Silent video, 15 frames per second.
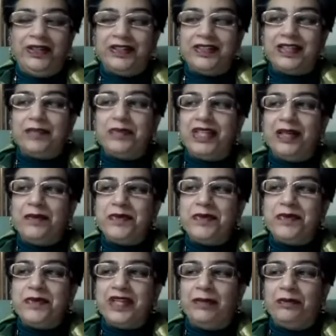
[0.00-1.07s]
sometimes
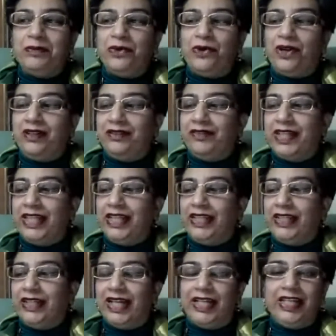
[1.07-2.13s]
I'm not
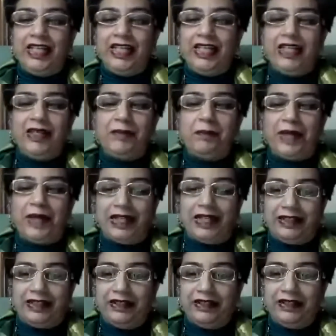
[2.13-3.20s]
very highly
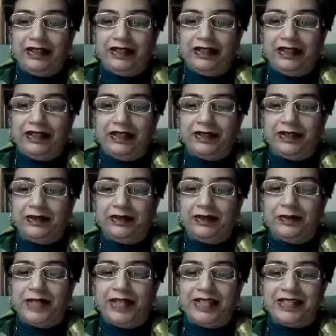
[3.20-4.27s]
impacted
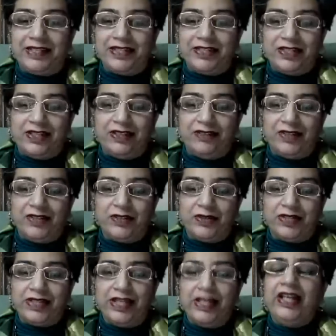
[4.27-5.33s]
by such
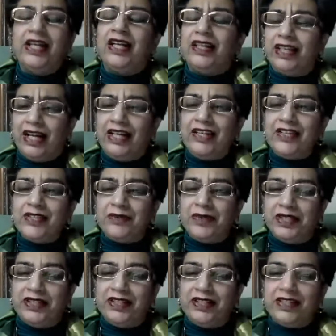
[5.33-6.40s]
individuals, regardless of
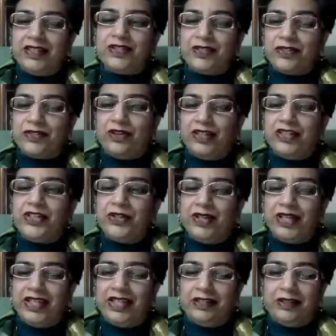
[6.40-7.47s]
whether it's astrology or
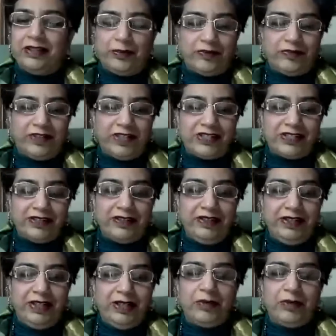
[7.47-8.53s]
any other profession,
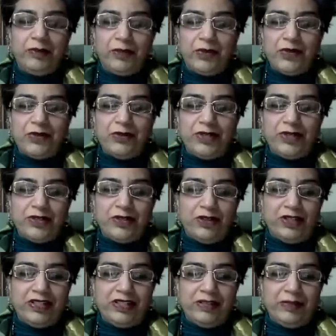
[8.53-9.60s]
but more so
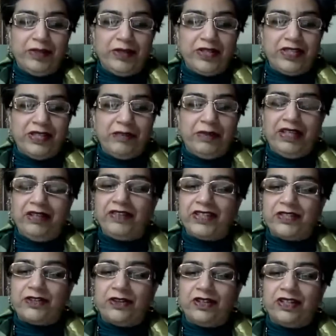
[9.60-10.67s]
astrology, because I believe
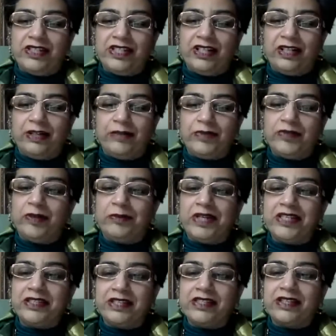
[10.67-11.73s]
astrology comes from our
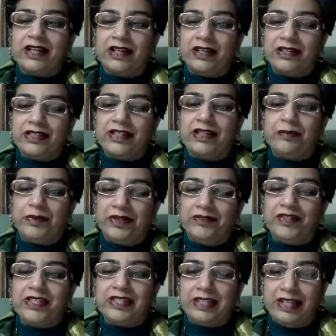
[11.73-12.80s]
sanskars and our
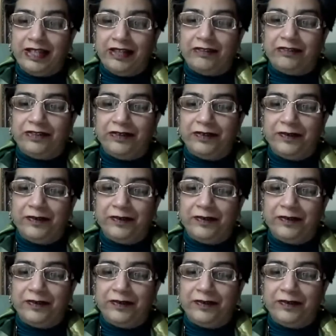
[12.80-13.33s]
previous life.